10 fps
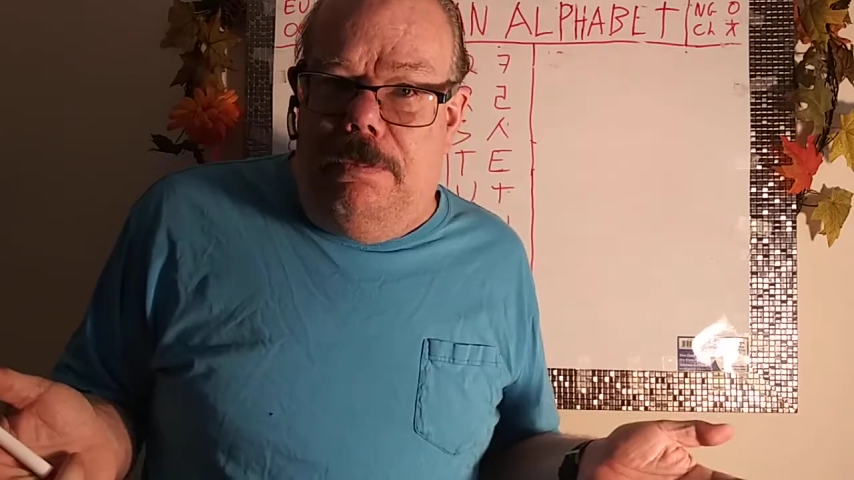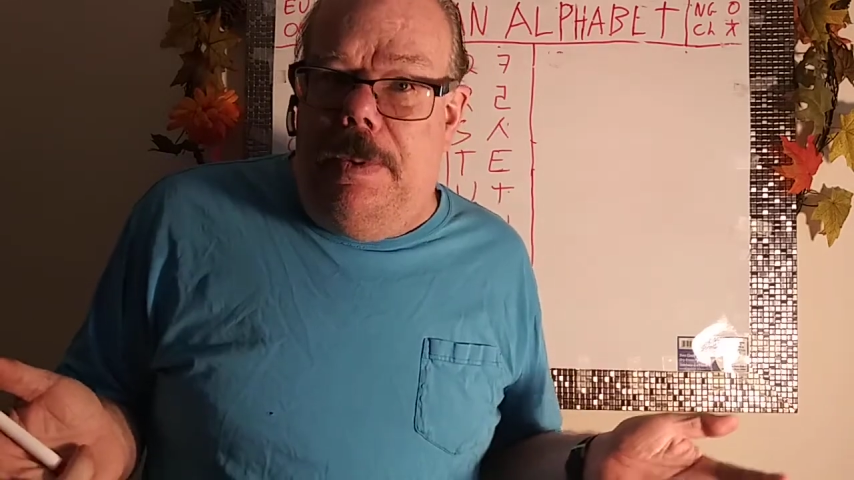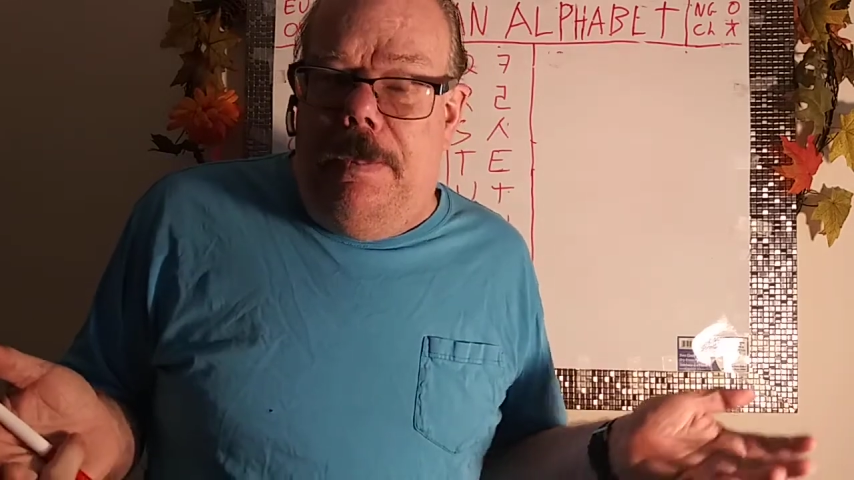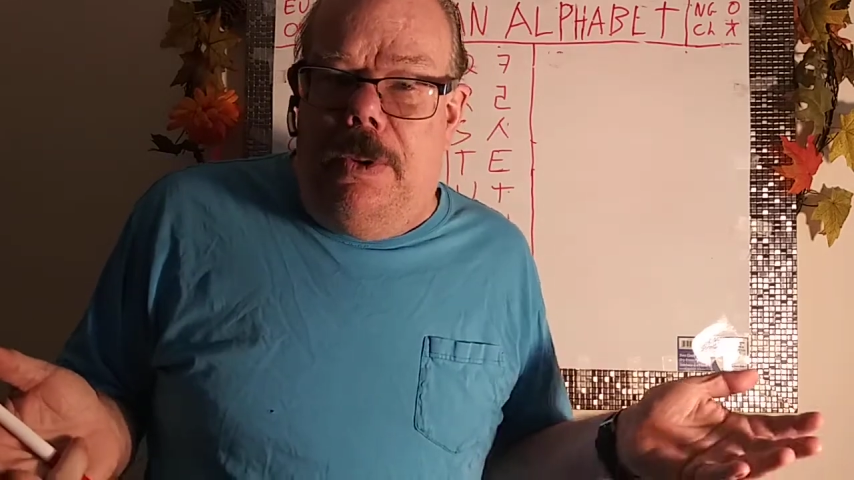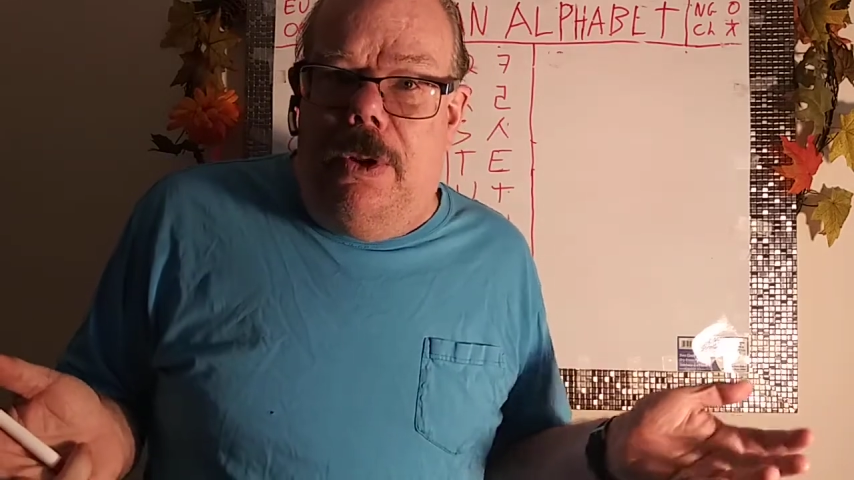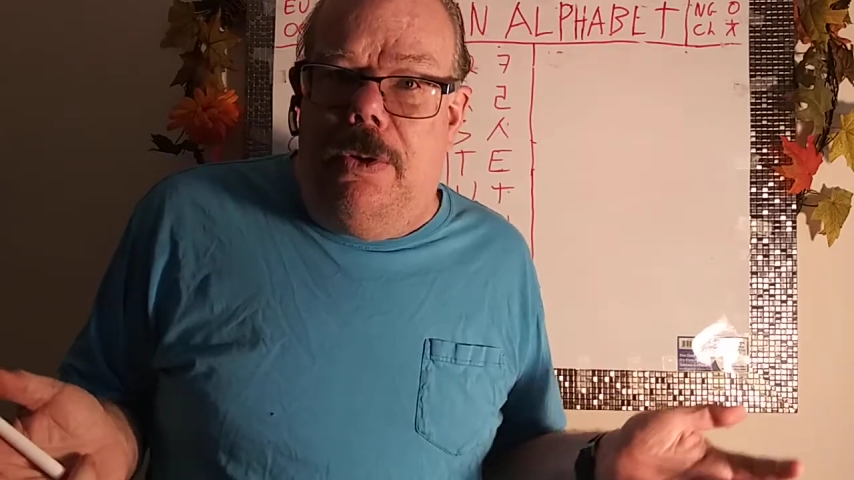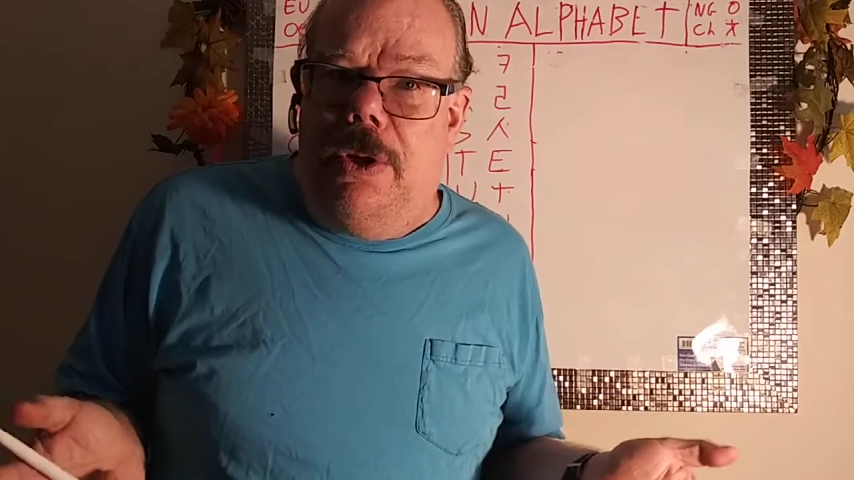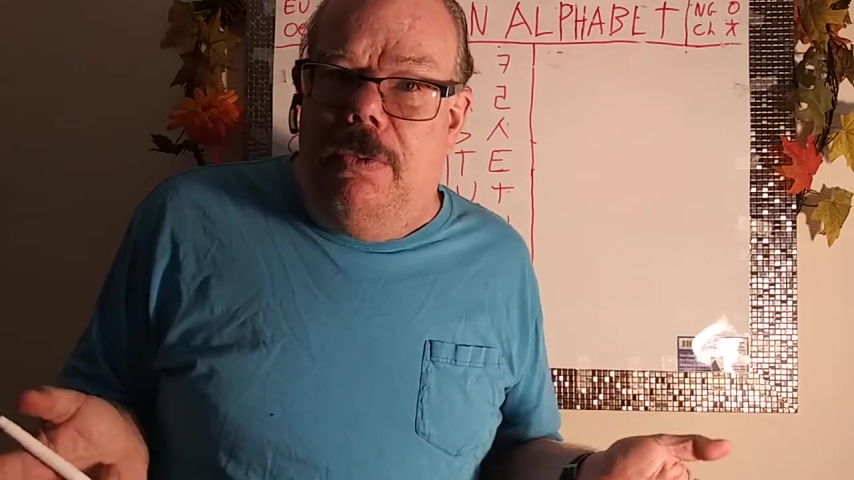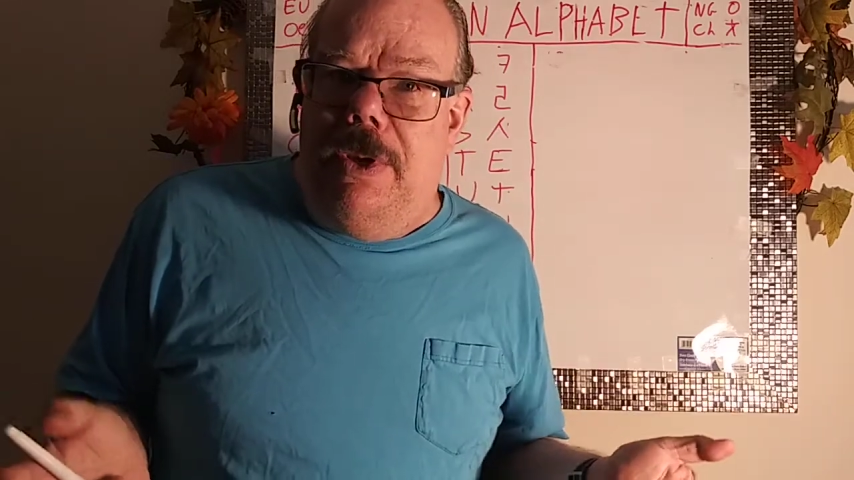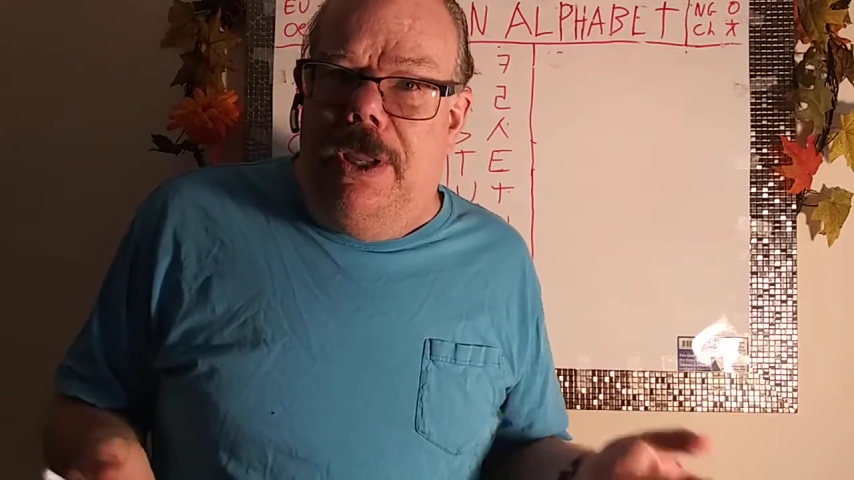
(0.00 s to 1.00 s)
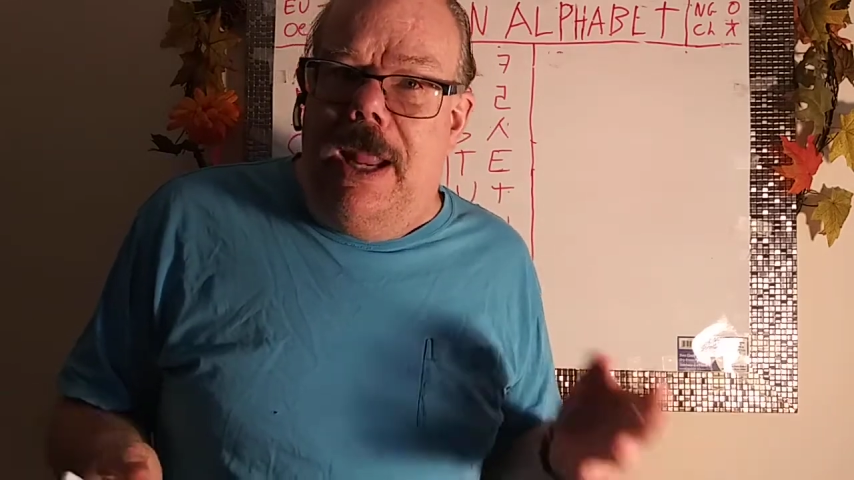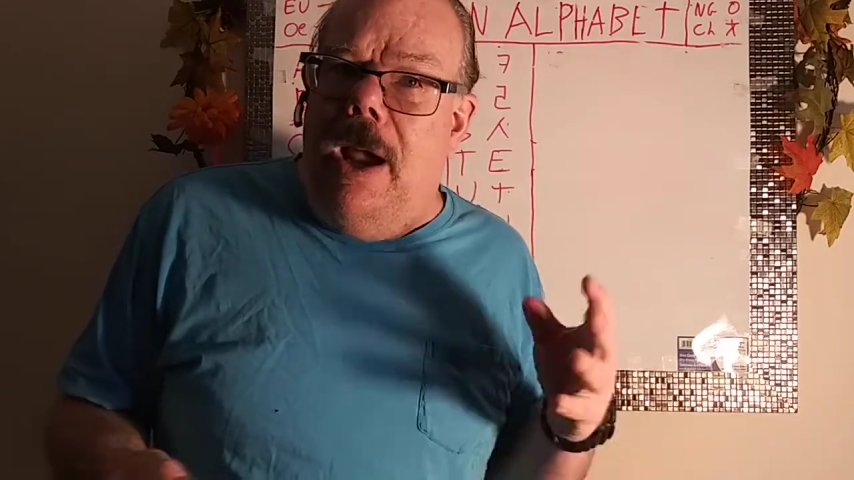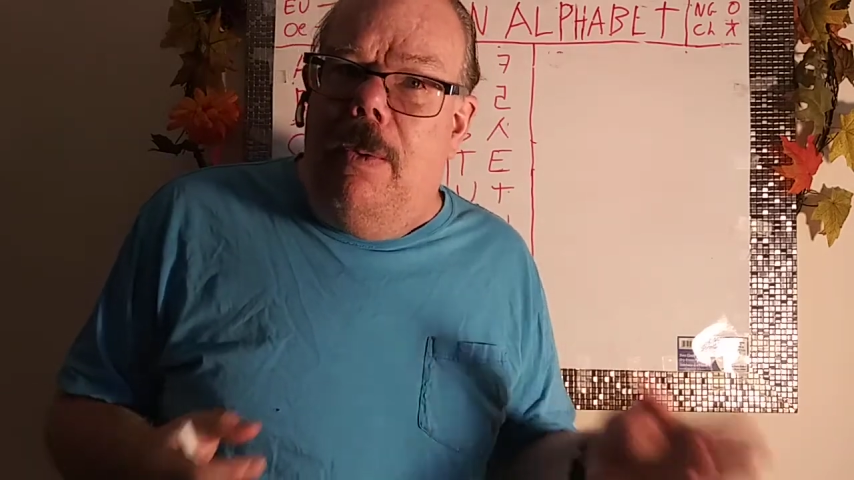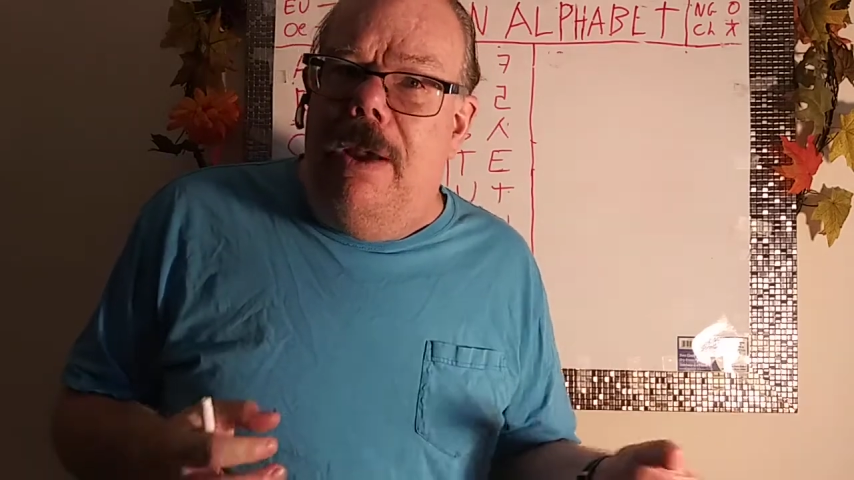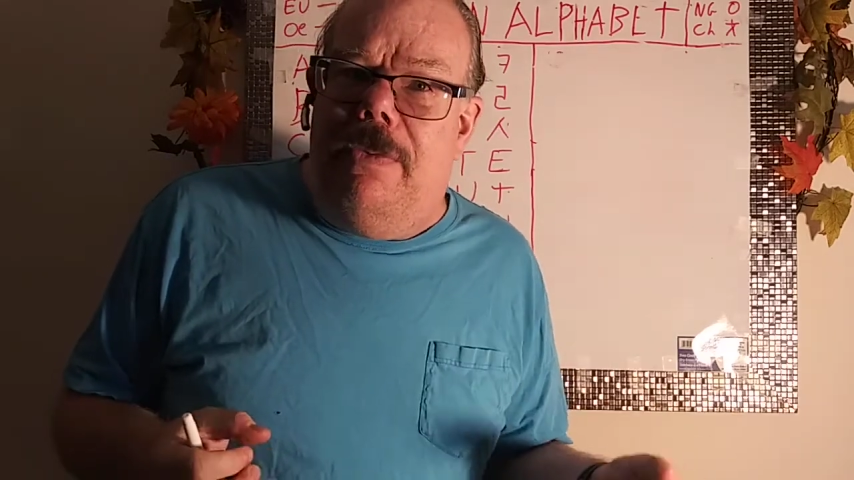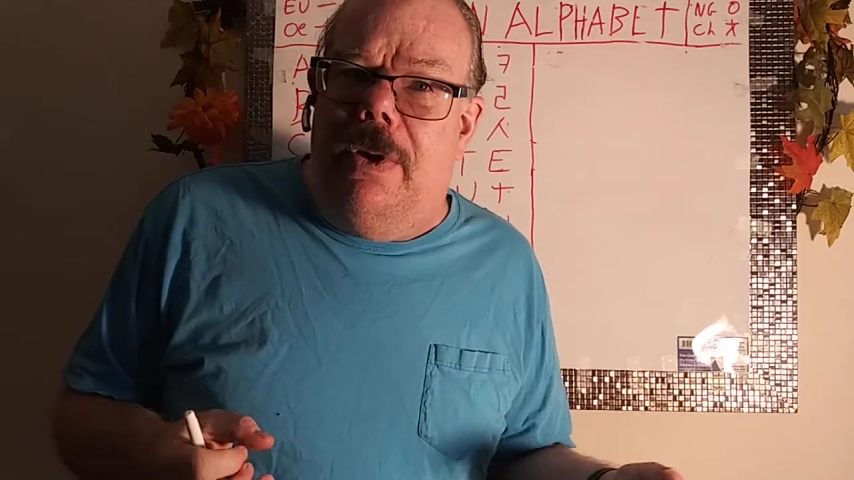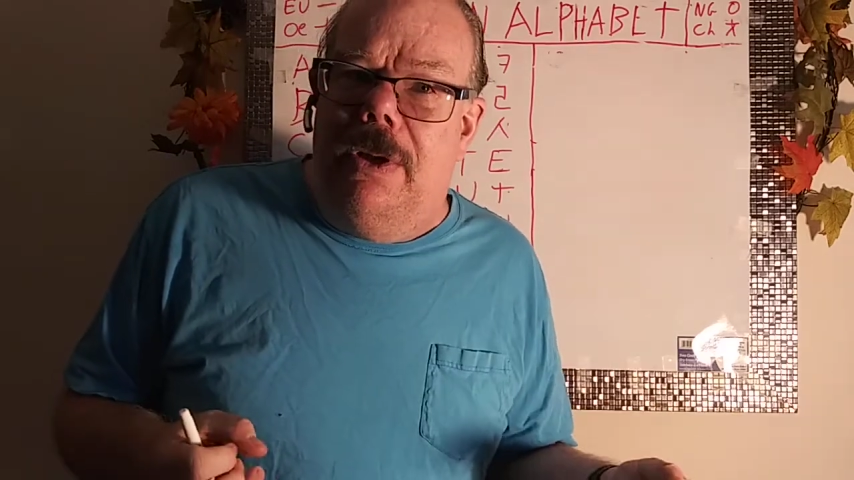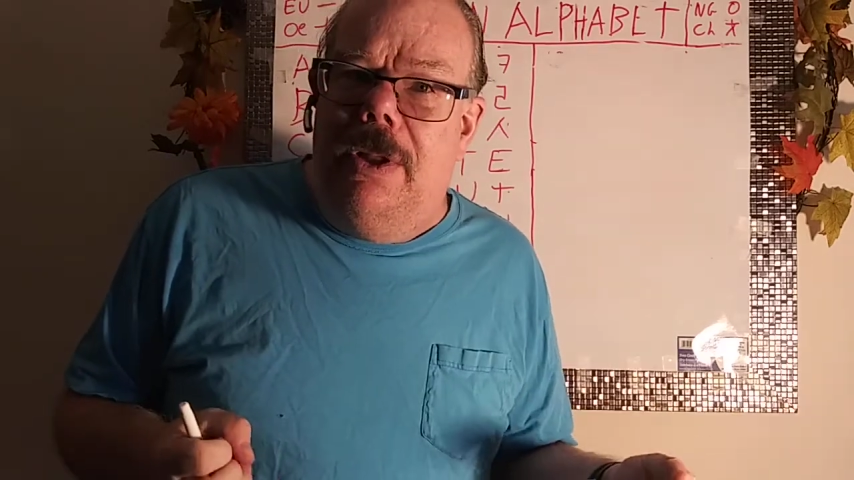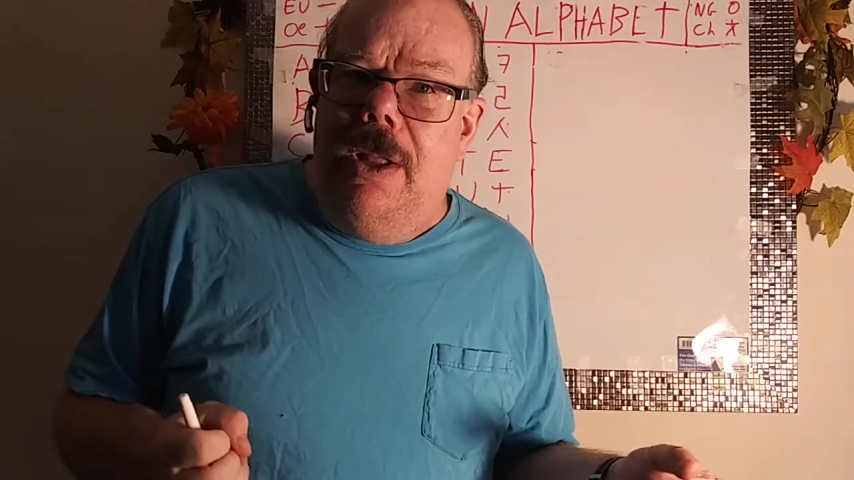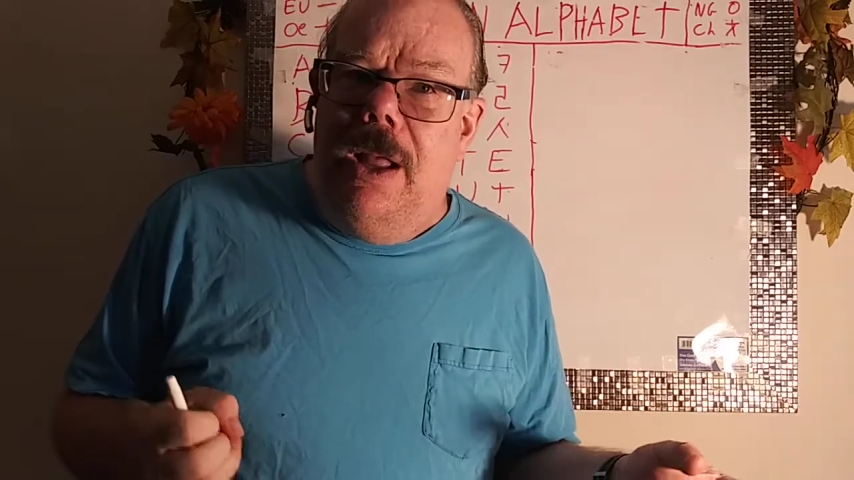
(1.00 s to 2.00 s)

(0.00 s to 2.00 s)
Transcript: people learn Korean. However,